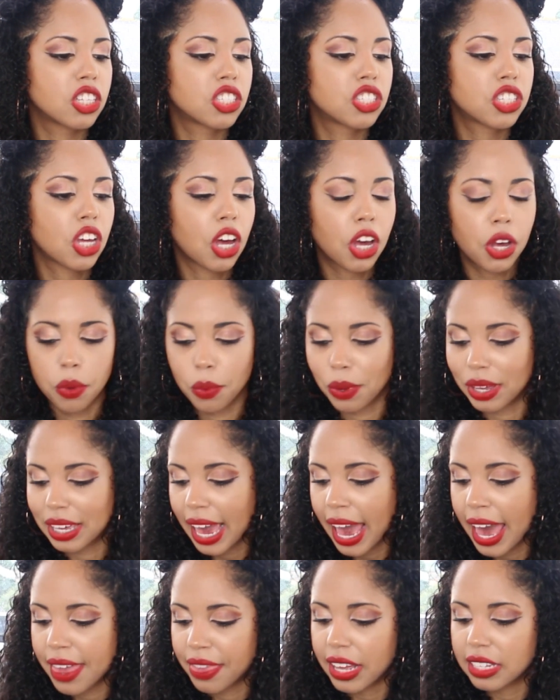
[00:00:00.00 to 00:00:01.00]
So
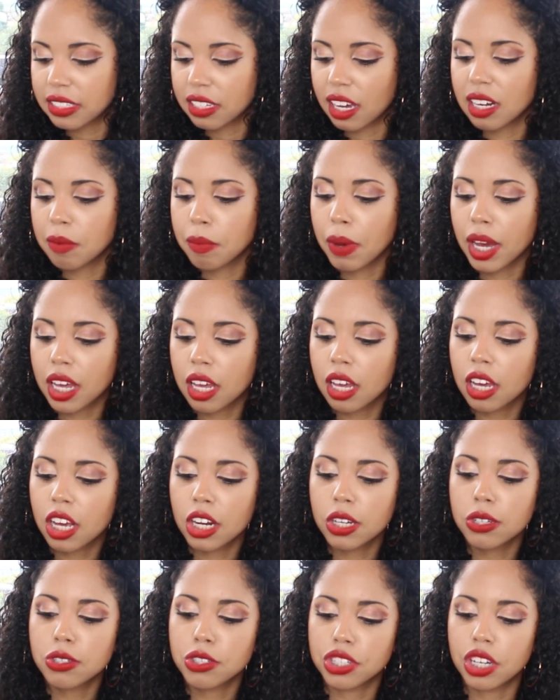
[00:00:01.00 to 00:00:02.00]
yeah, that's kind of my
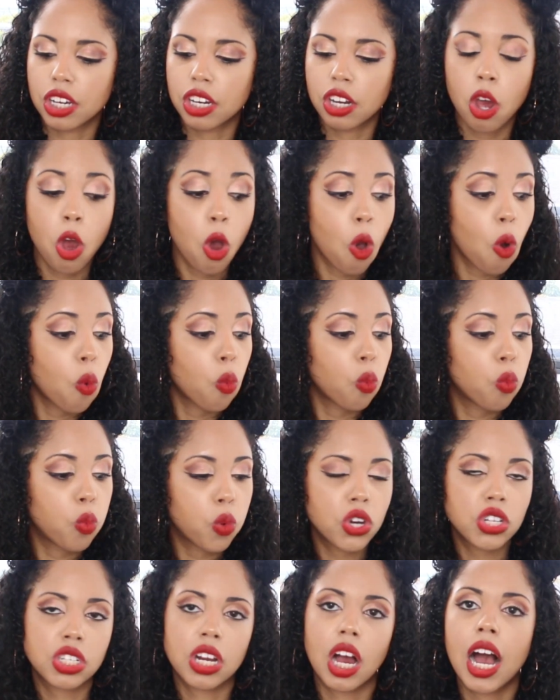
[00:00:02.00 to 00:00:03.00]
conclusion.
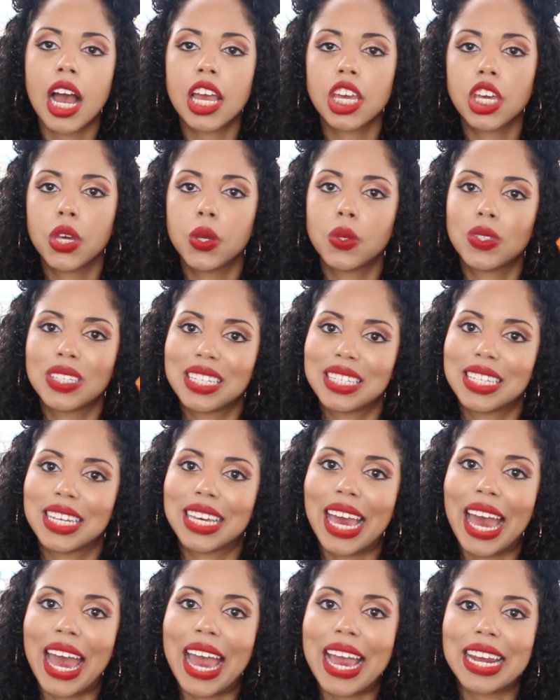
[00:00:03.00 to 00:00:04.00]
Would I use this
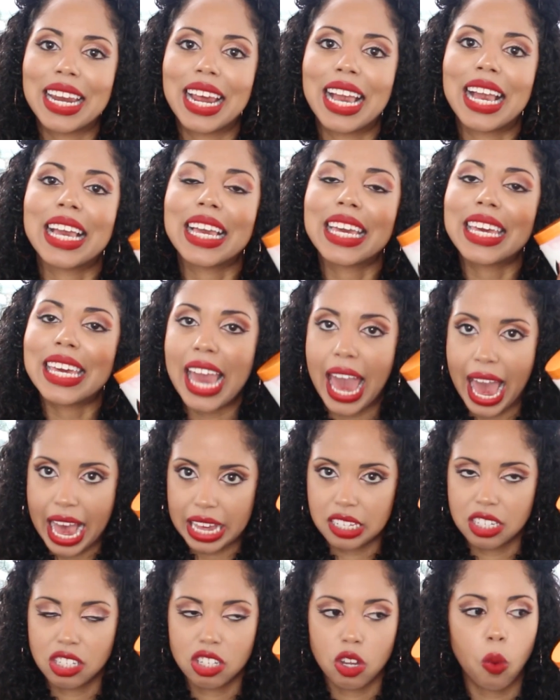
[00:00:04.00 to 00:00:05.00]
again?
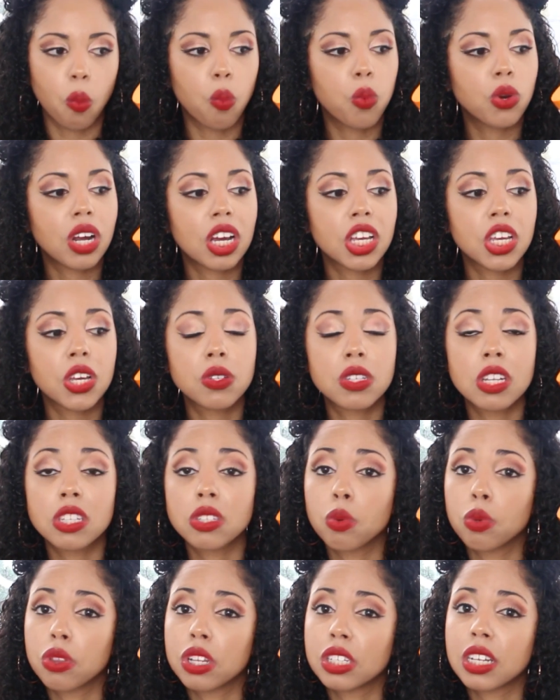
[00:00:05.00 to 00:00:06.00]
Yes. Would I use
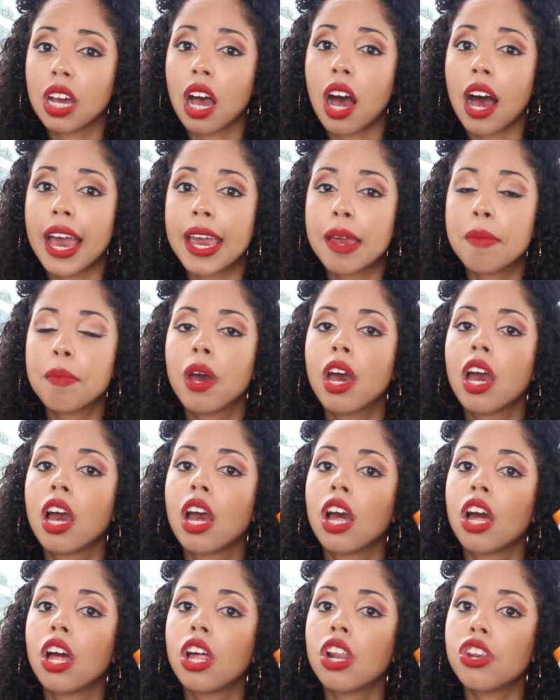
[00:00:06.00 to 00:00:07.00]
this all the time?
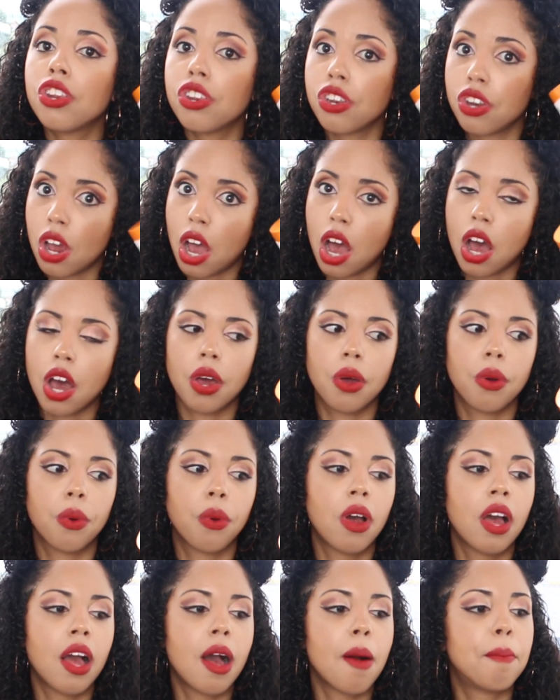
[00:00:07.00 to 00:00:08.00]

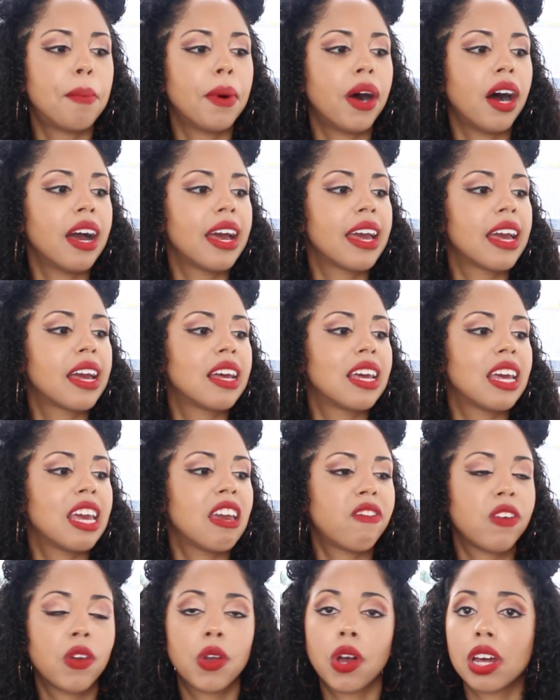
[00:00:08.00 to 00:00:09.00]
No. But
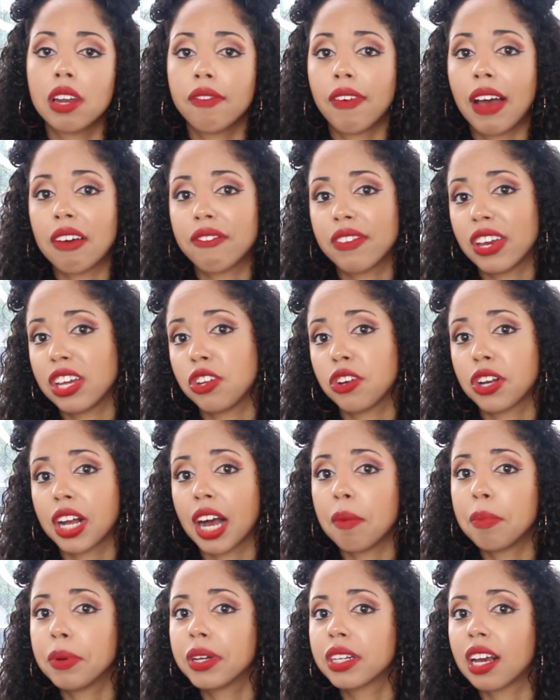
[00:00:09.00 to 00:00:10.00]
if you kind of have it in your
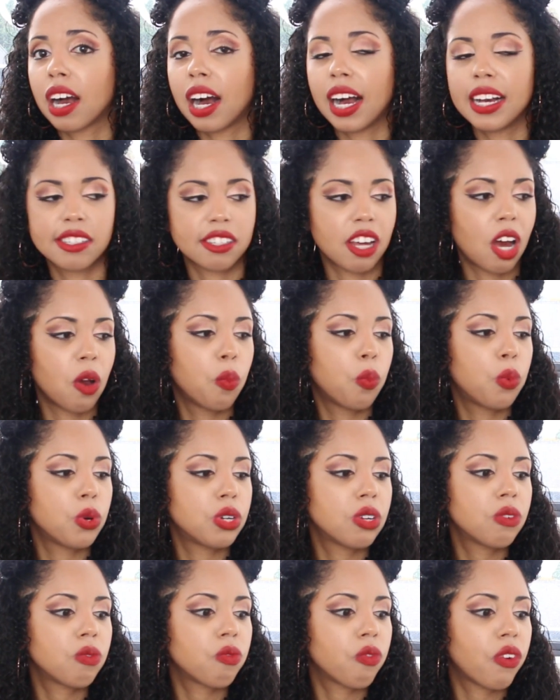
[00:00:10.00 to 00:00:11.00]
cupboard, guys, I
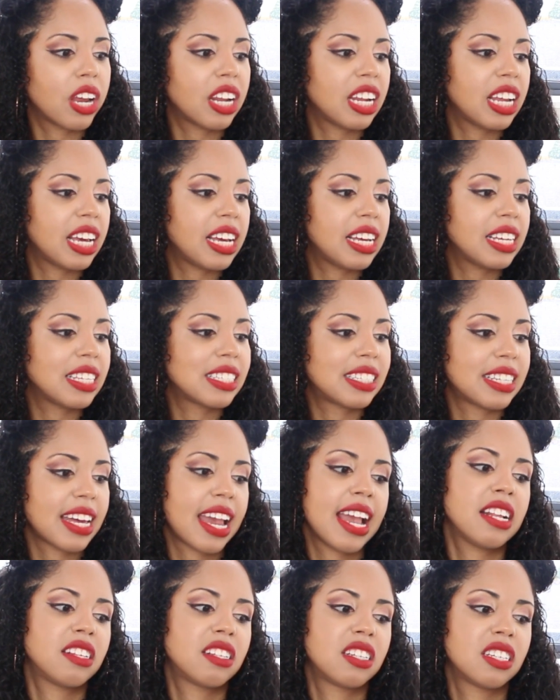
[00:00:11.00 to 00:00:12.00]
wouldn't really
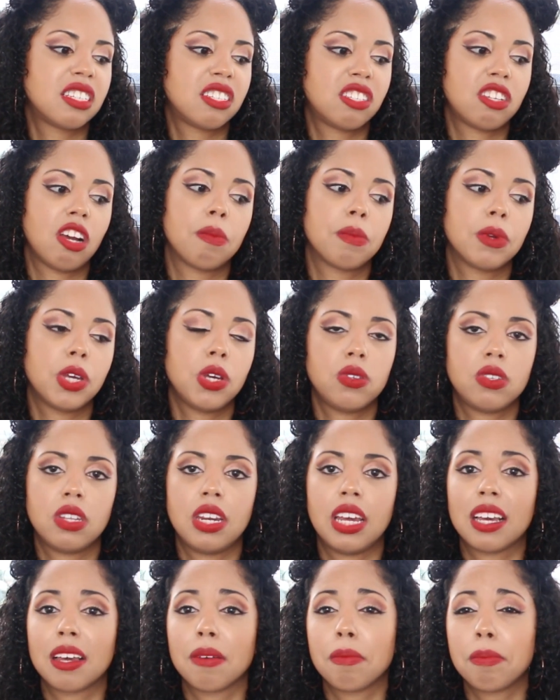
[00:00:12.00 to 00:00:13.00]
say to stop
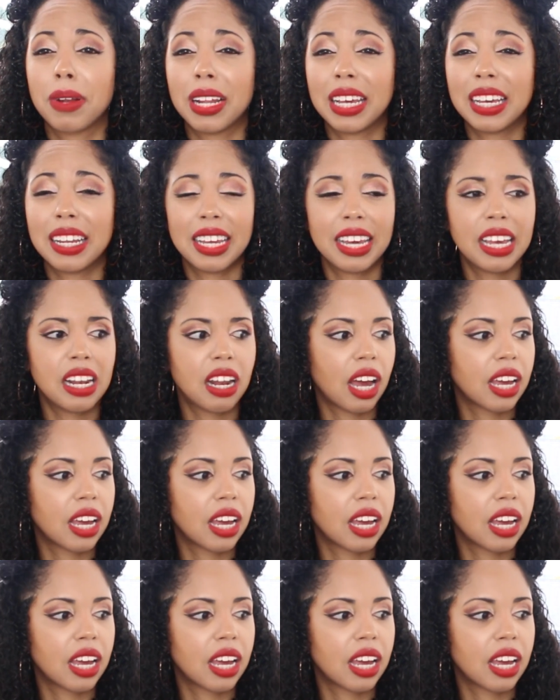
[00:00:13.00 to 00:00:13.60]
using it completely.